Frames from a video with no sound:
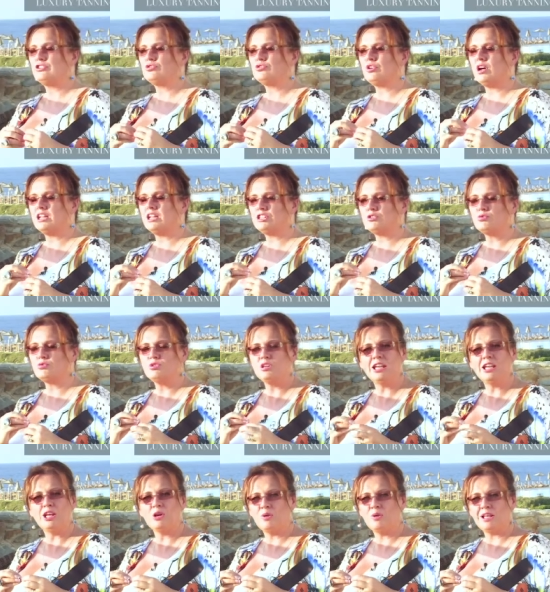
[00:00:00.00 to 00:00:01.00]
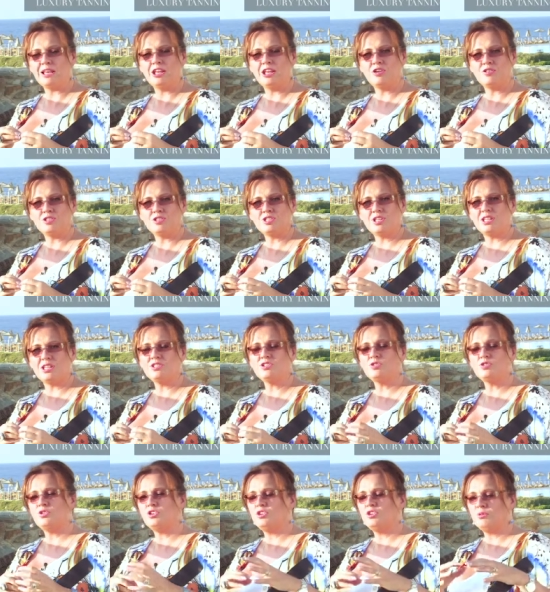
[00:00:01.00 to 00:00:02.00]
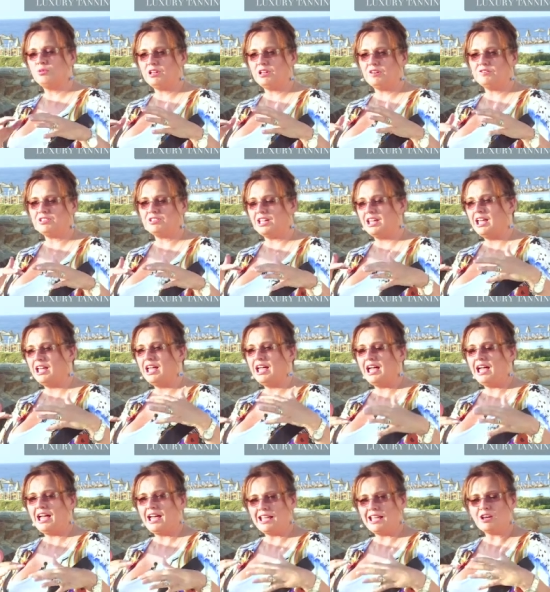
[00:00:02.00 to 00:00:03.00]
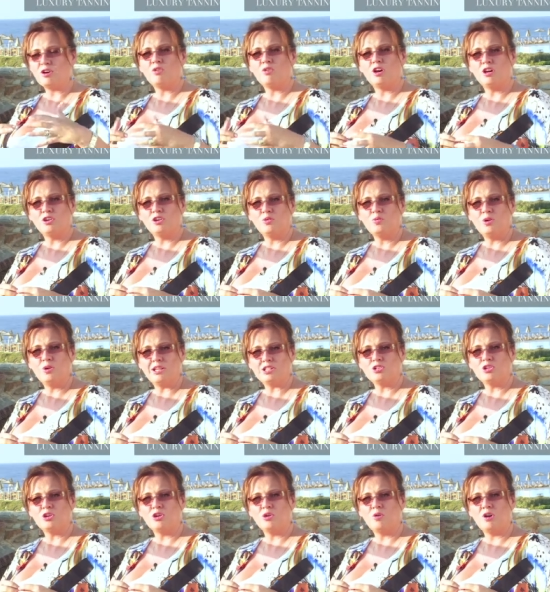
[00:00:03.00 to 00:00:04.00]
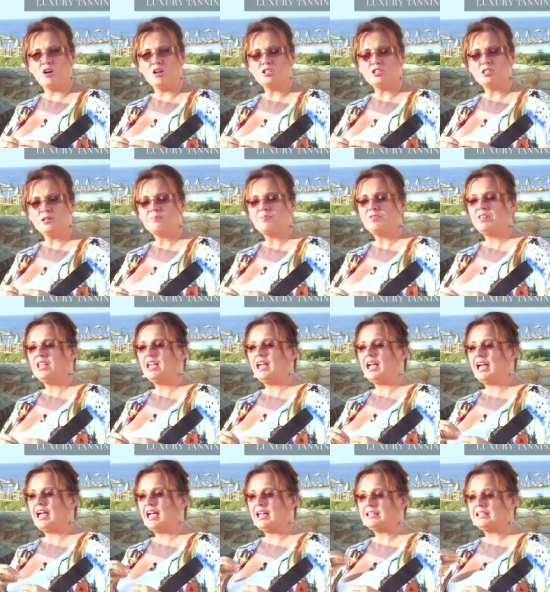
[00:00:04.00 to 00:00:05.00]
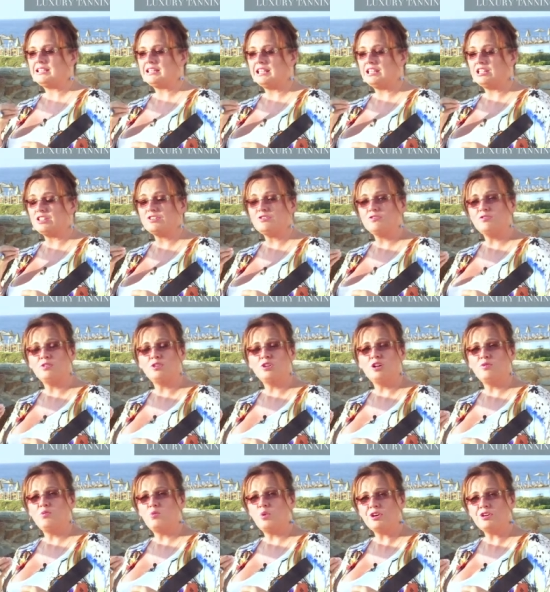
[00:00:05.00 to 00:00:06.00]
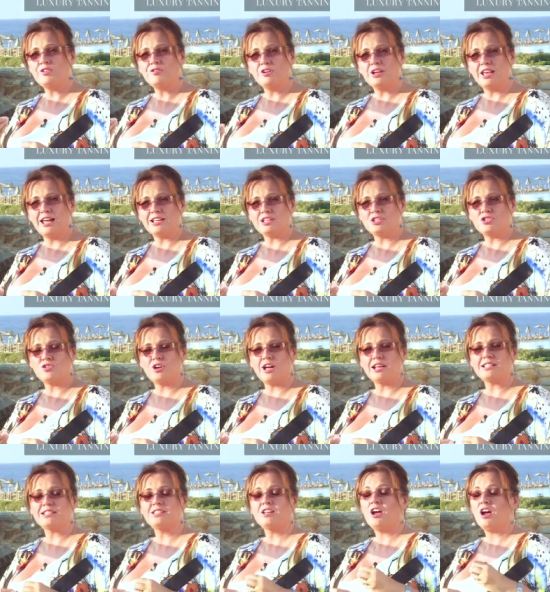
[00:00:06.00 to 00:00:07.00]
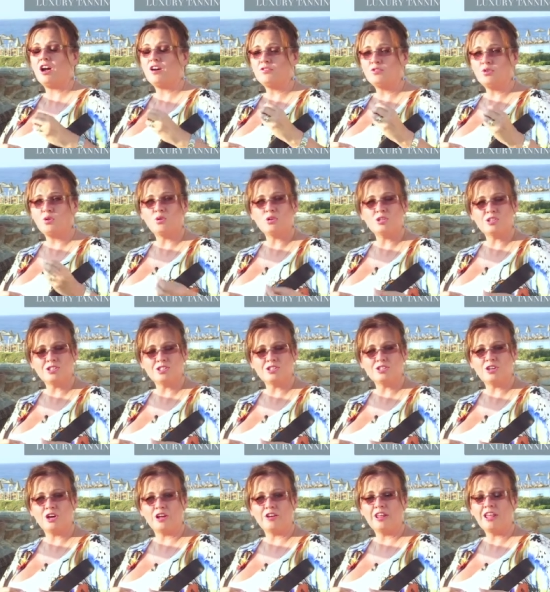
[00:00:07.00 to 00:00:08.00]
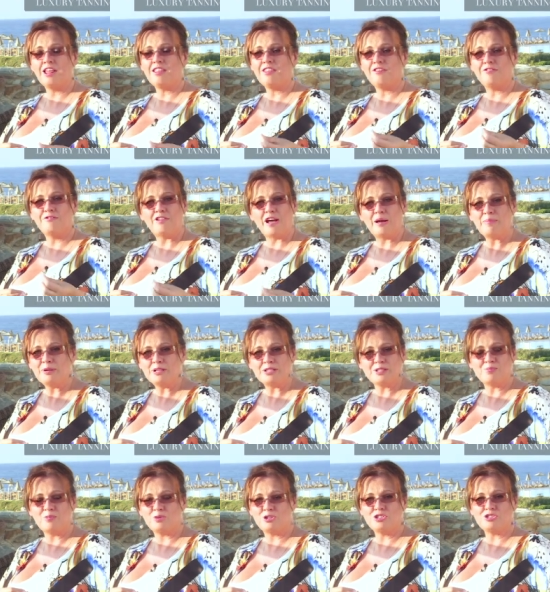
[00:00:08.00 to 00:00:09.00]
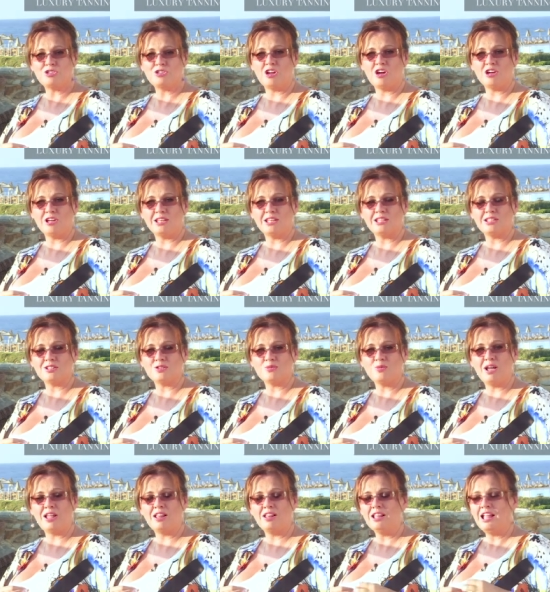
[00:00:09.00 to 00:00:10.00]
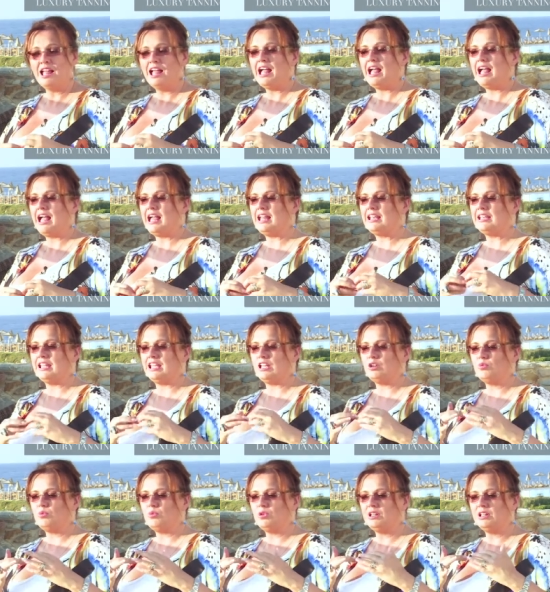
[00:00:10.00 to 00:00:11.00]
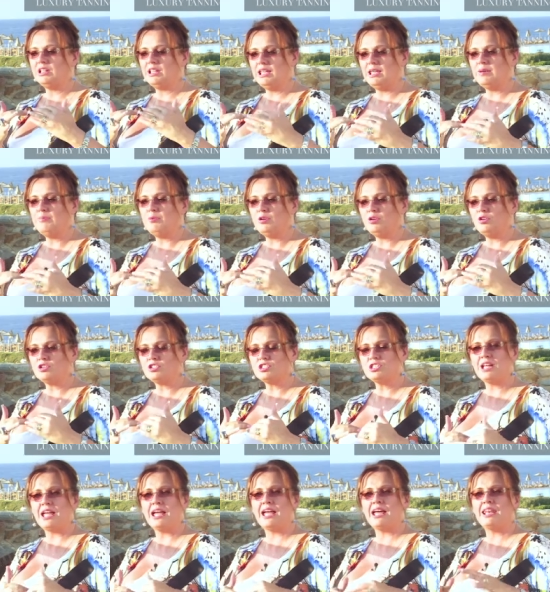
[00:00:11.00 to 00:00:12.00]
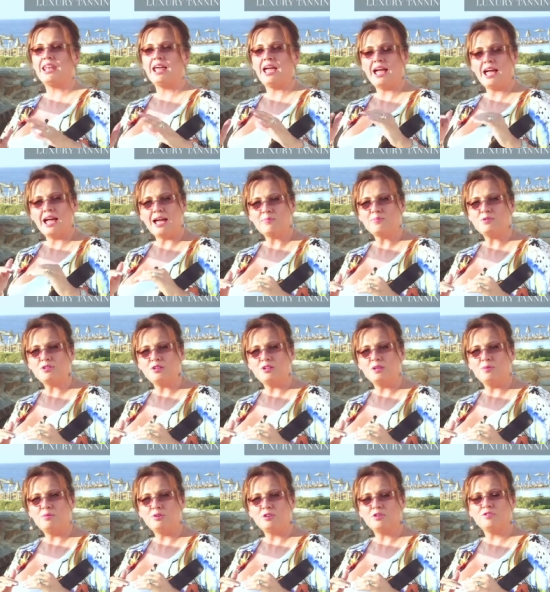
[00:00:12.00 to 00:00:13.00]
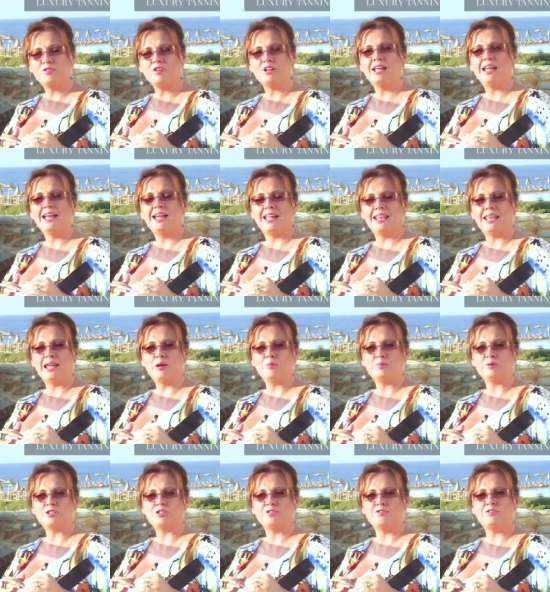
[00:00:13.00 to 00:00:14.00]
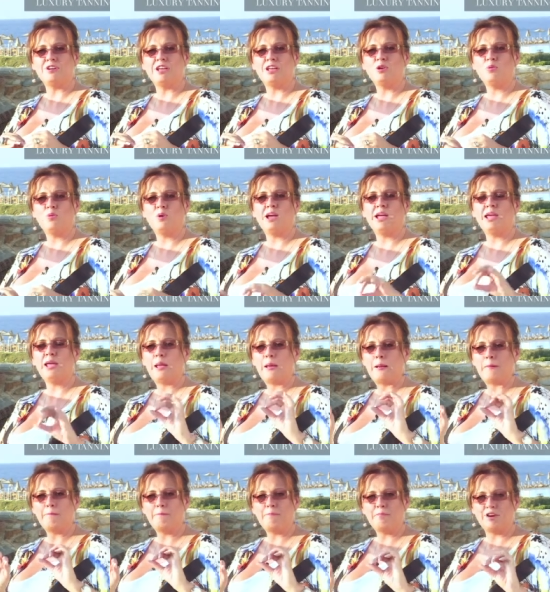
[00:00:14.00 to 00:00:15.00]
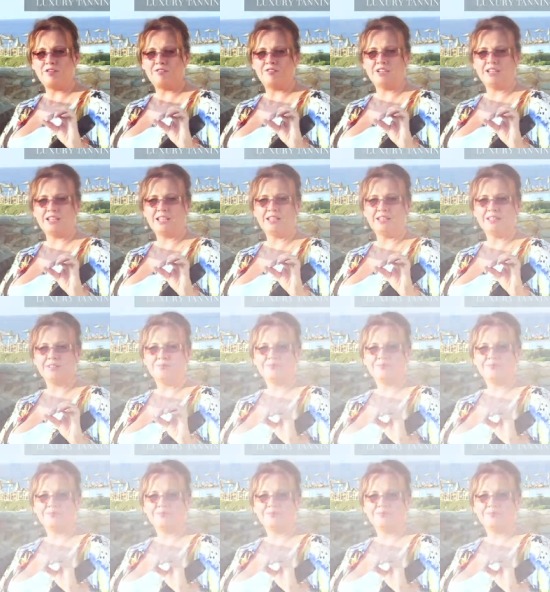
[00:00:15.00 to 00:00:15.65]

It dries really quickly on the skin so you don't have to hang around and wait to go out. And it is full of wonderful extracts. Of course, it's got the fabulous moisture lock in it as well. And it will keep your tan absolutely beautiful and help it to fade away perfectly.